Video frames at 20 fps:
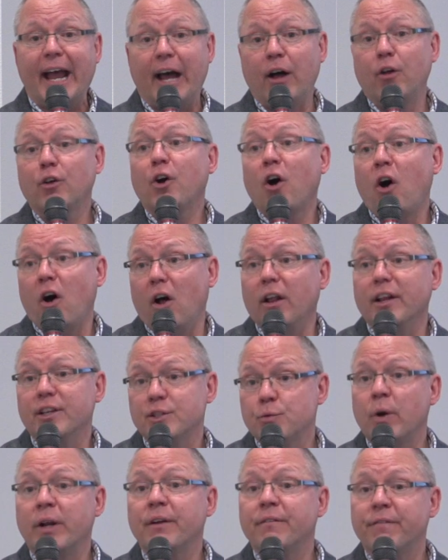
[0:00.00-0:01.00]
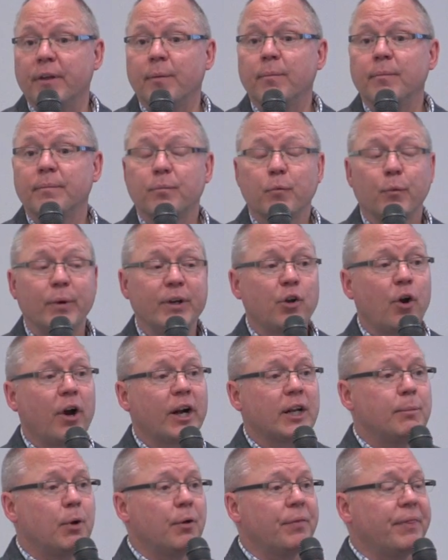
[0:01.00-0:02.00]
Alcohol is one of them. We
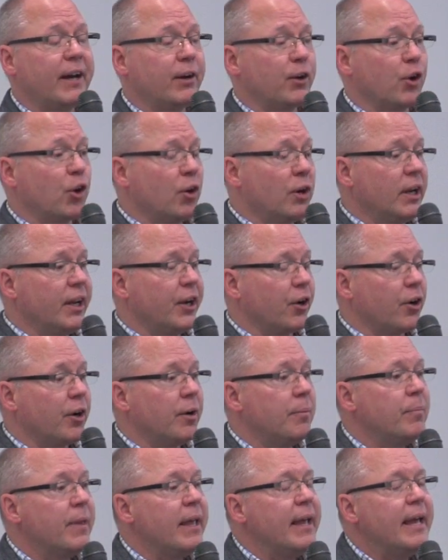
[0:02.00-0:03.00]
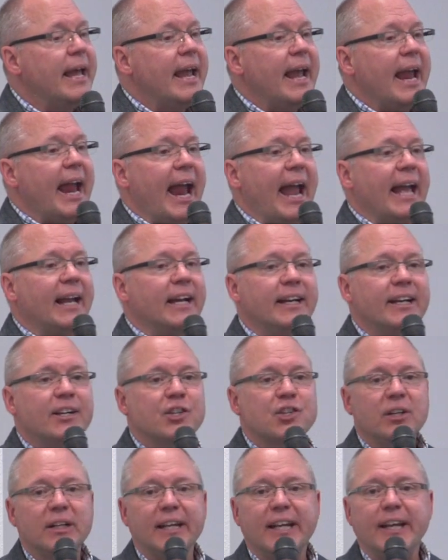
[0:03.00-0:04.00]
talked about that earlier, and
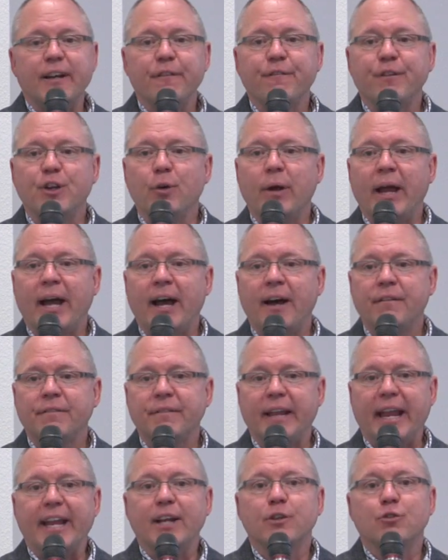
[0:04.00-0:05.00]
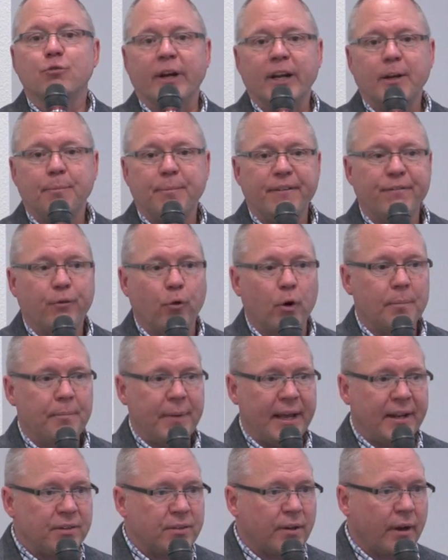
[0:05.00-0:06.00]
initially if you have a drink before
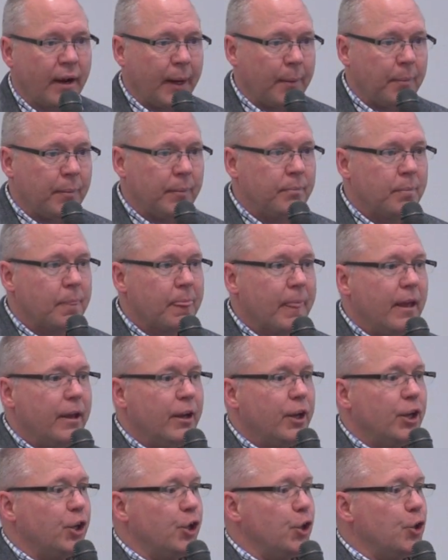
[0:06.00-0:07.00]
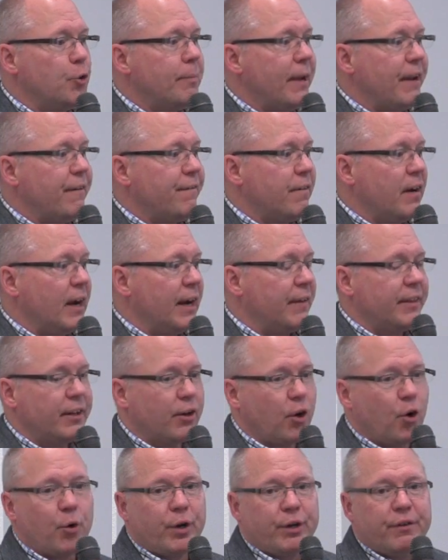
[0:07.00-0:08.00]
bedtime, you may find
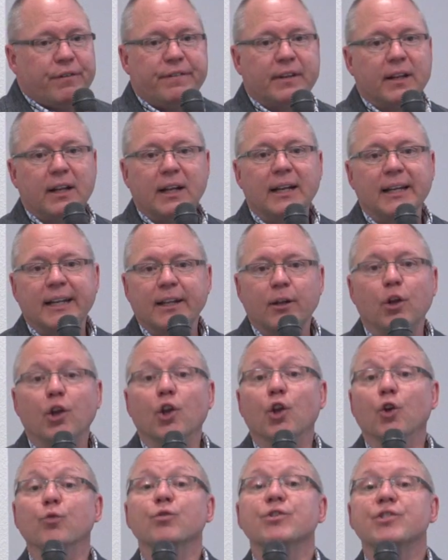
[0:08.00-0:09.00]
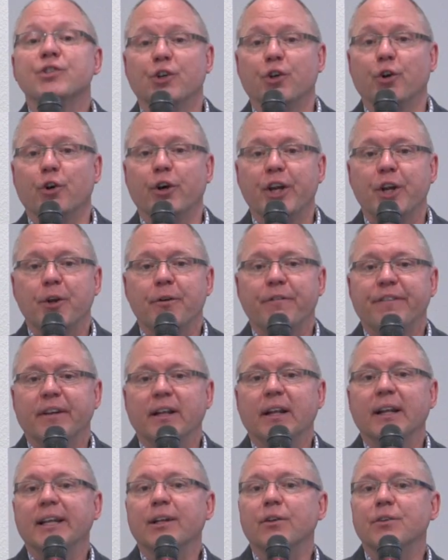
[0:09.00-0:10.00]
that, you feel a little looser or you
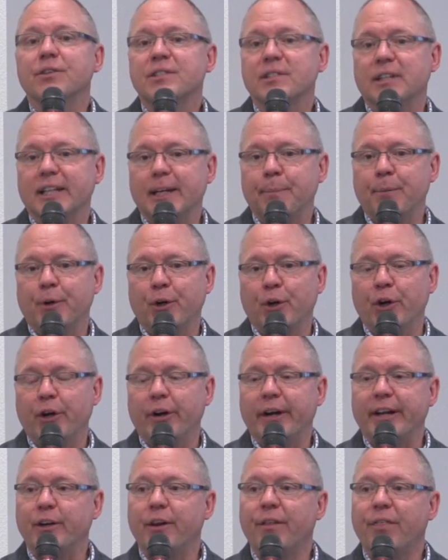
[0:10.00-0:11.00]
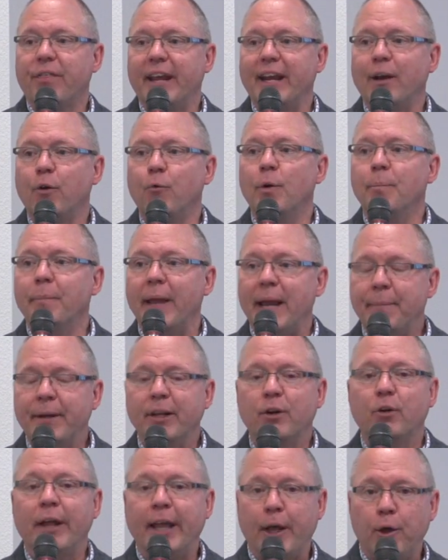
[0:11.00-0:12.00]
feel a little sleepier and you think, well, maybe
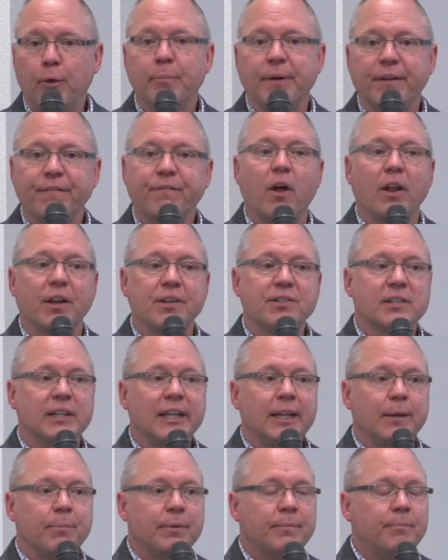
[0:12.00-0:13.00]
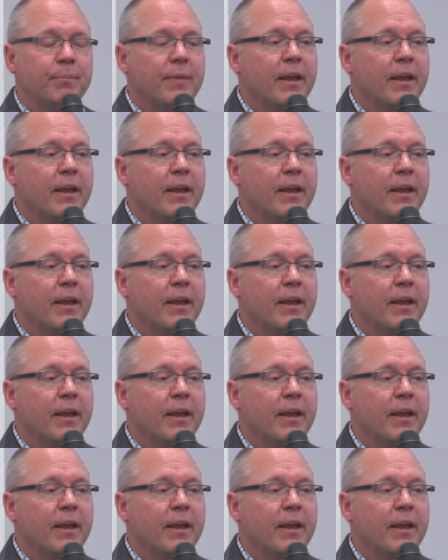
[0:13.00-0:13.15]
it'll help me fall asleep.